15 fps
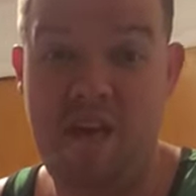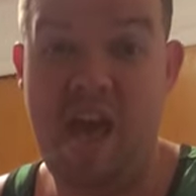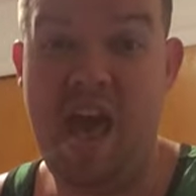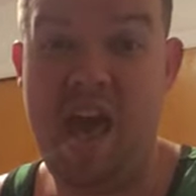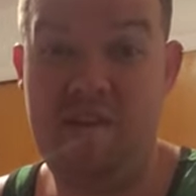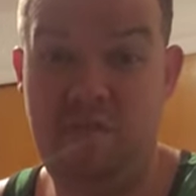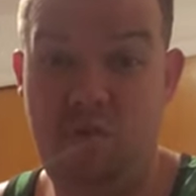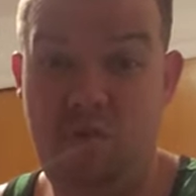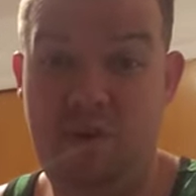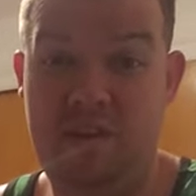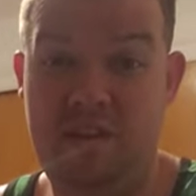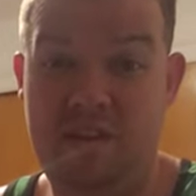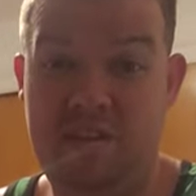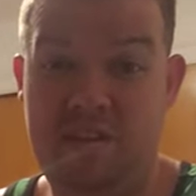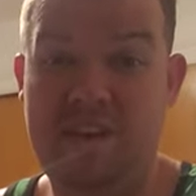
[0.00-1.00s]
Hi
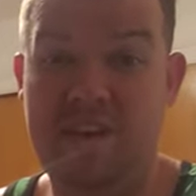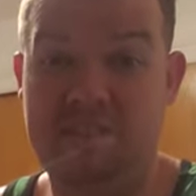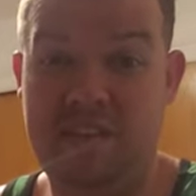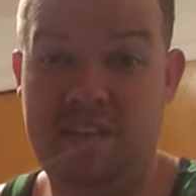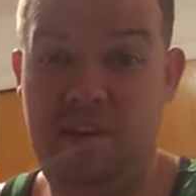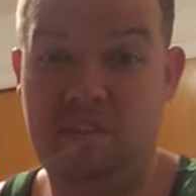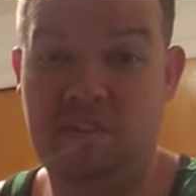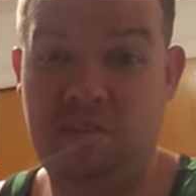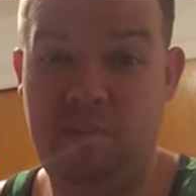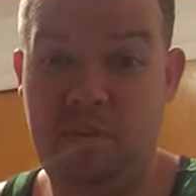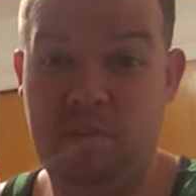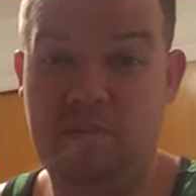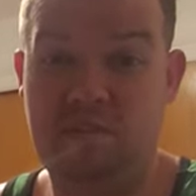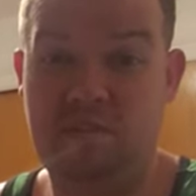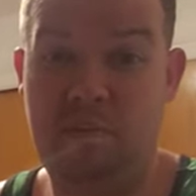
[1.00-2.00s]
everyone, it's Alex the
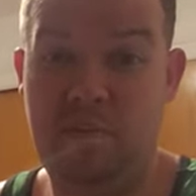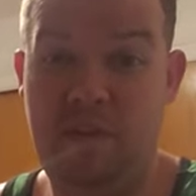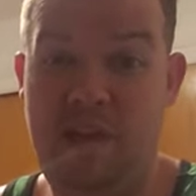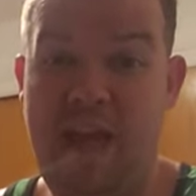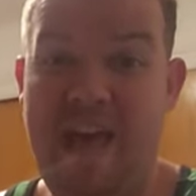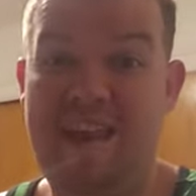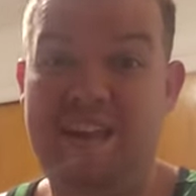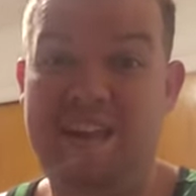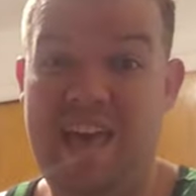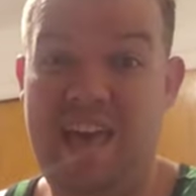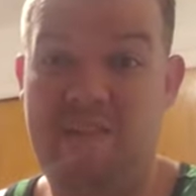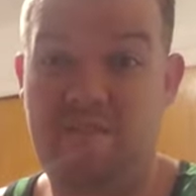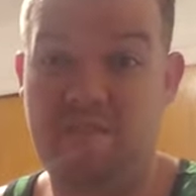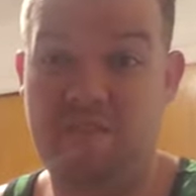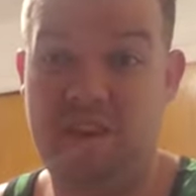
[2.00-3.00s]
Booktuber and
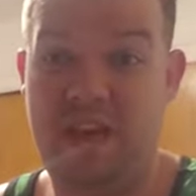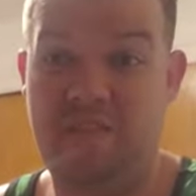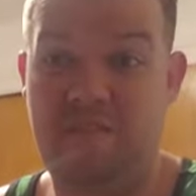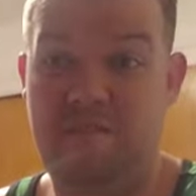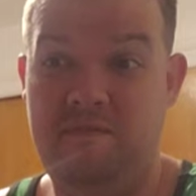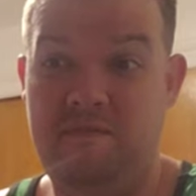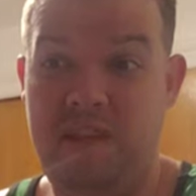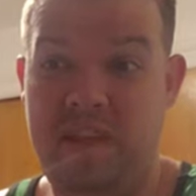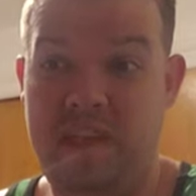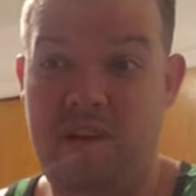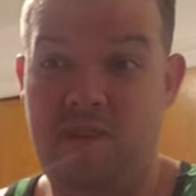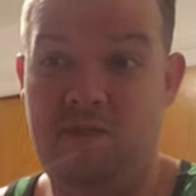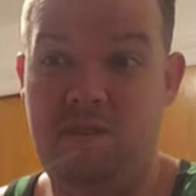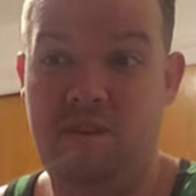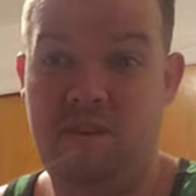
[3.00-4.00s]
again with another
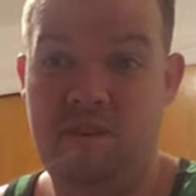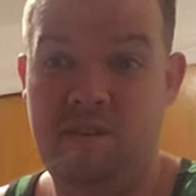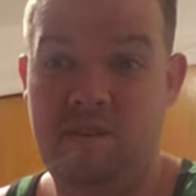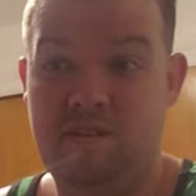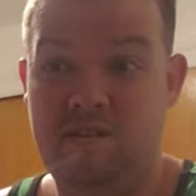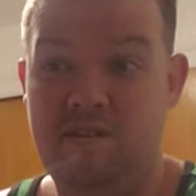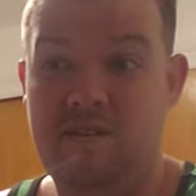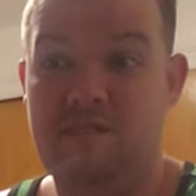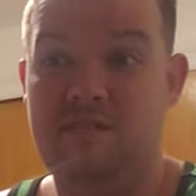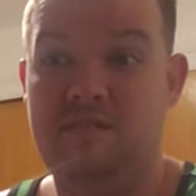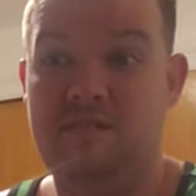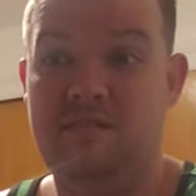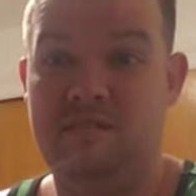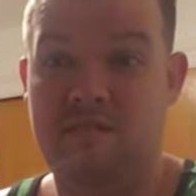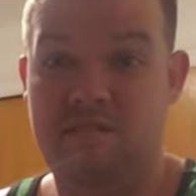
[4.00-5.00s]
video.
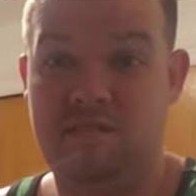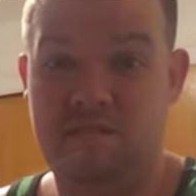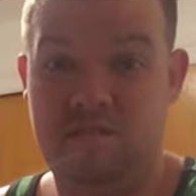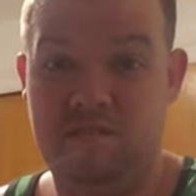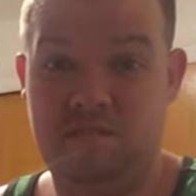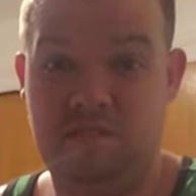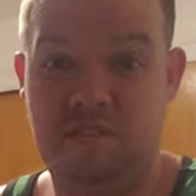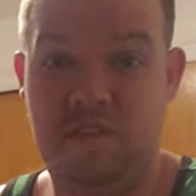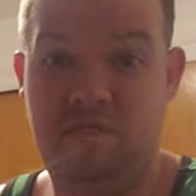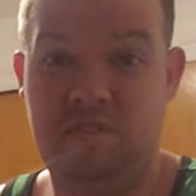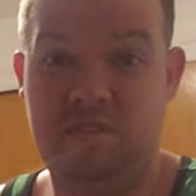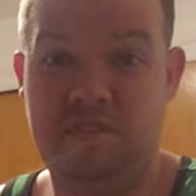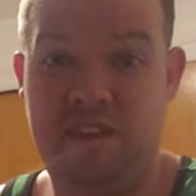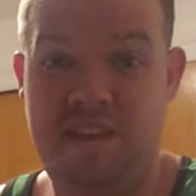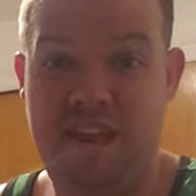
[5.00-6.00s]
So
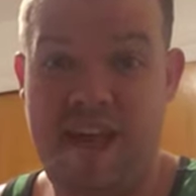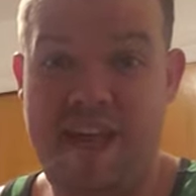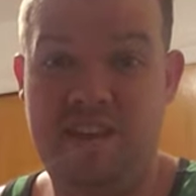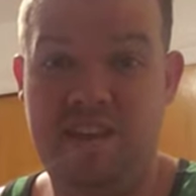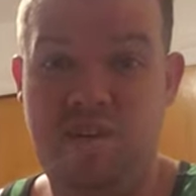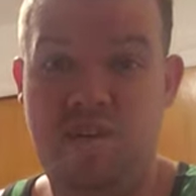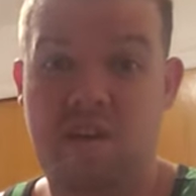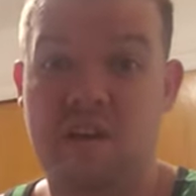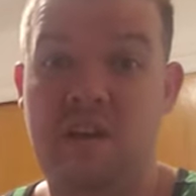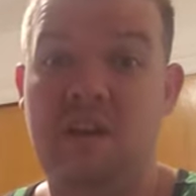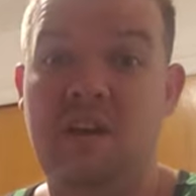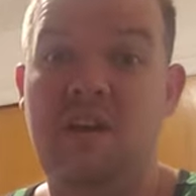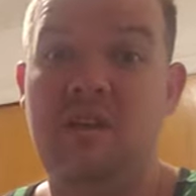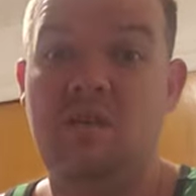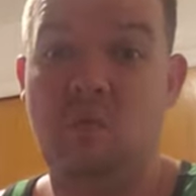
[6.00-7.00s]
for tonight,
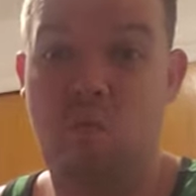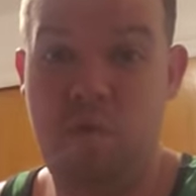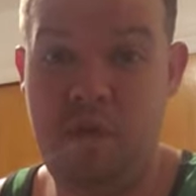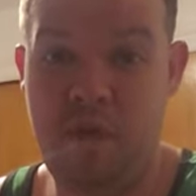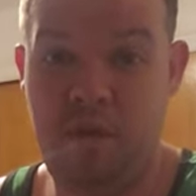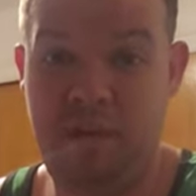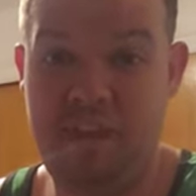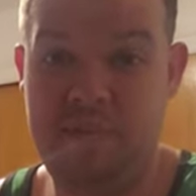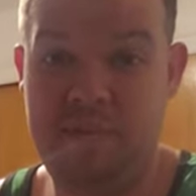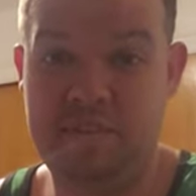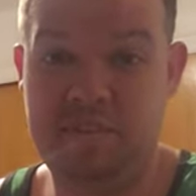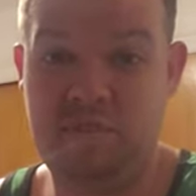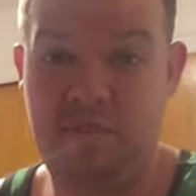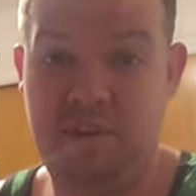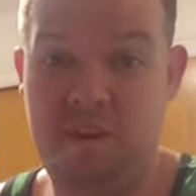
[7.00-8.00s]
we are going to be
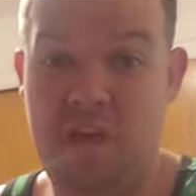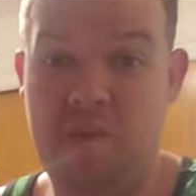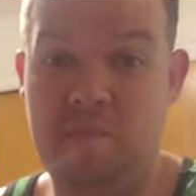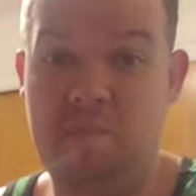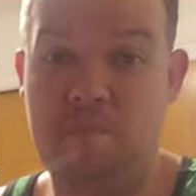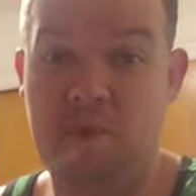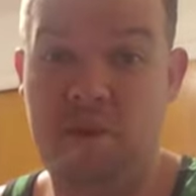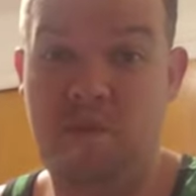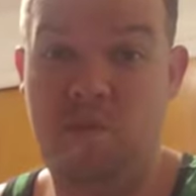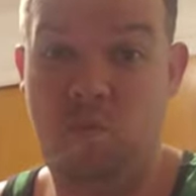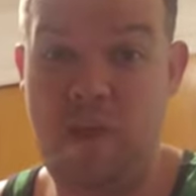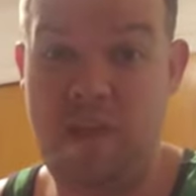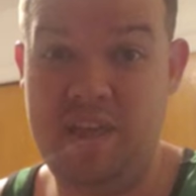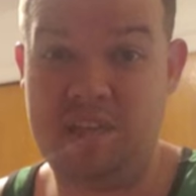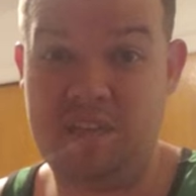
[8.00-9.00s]
doing a book
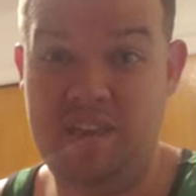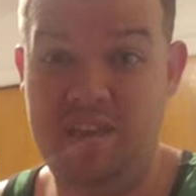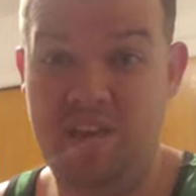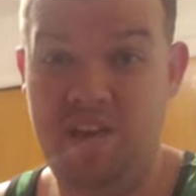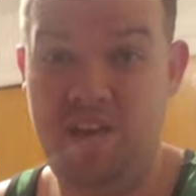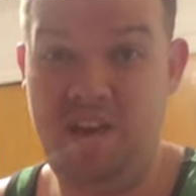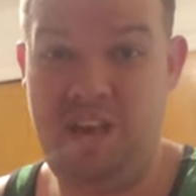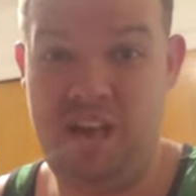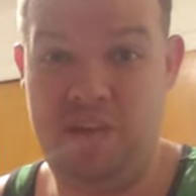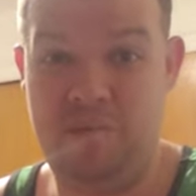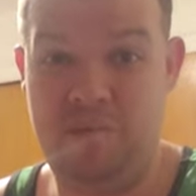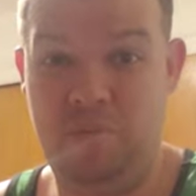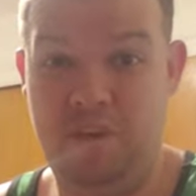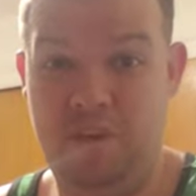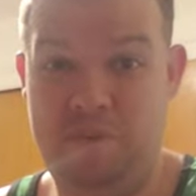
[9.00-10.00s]
ranking
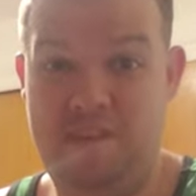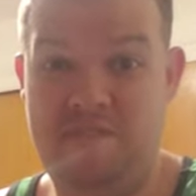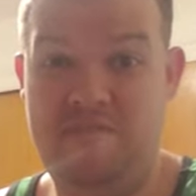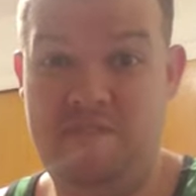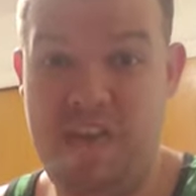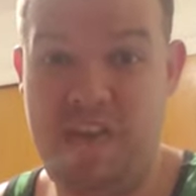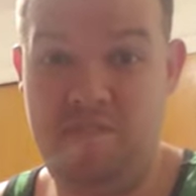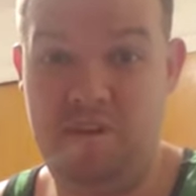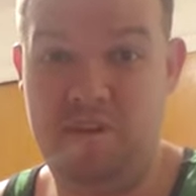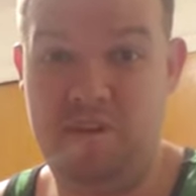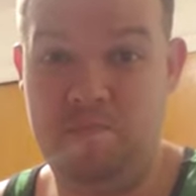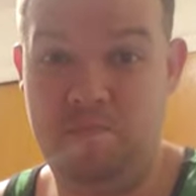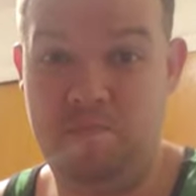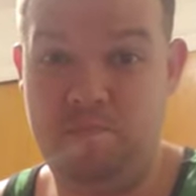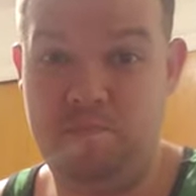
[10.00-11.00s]
on one of my favorite
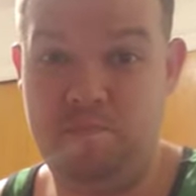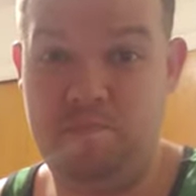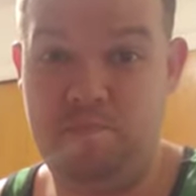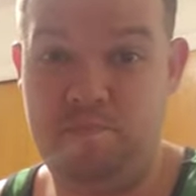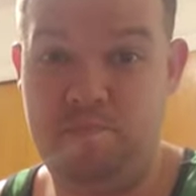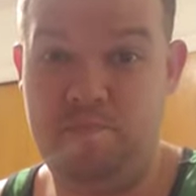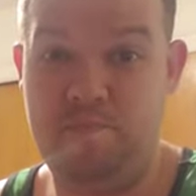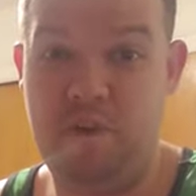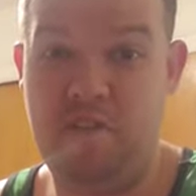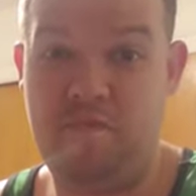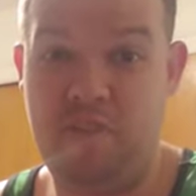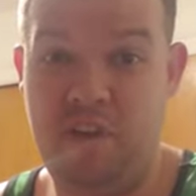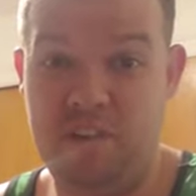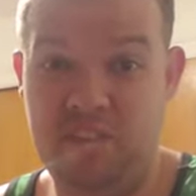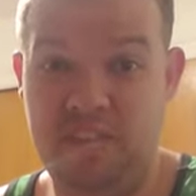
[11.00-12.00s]
book
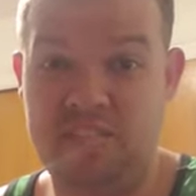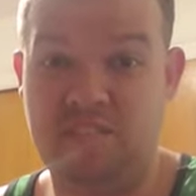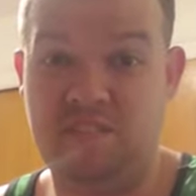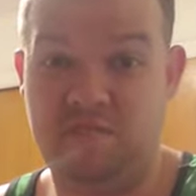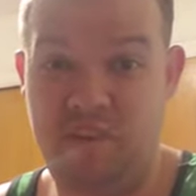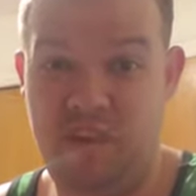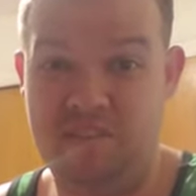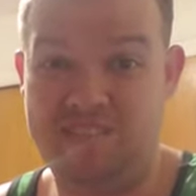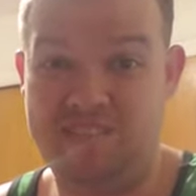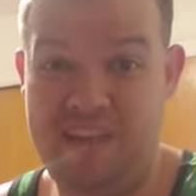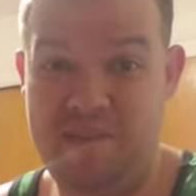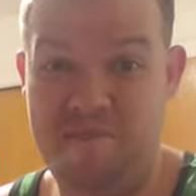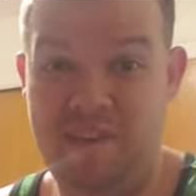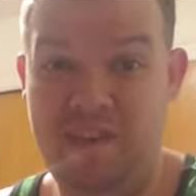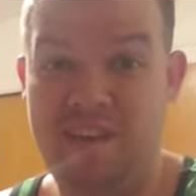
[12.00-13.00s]
franchises of all
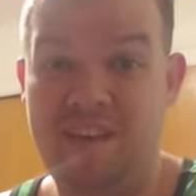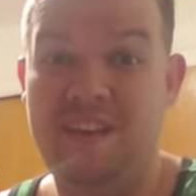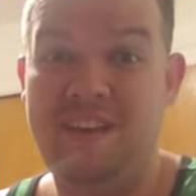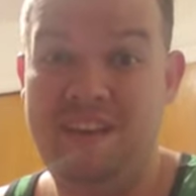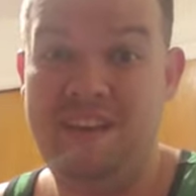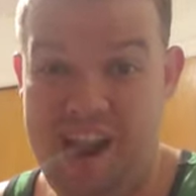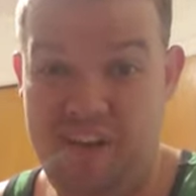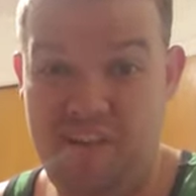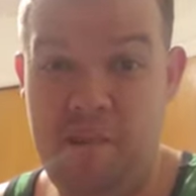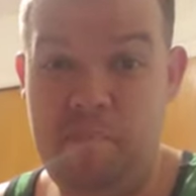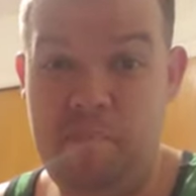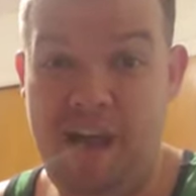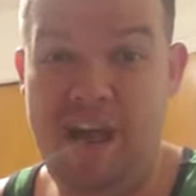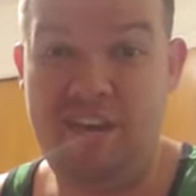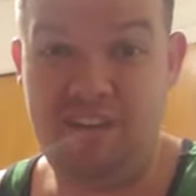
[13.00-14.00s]
time, Harry
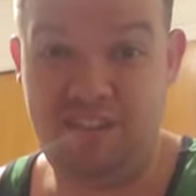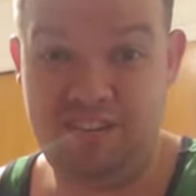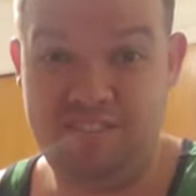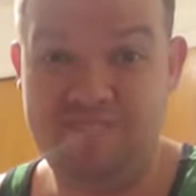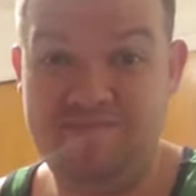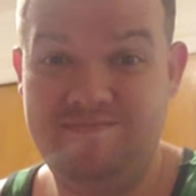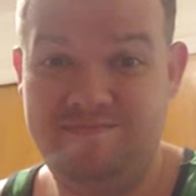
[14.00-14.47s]
Potter.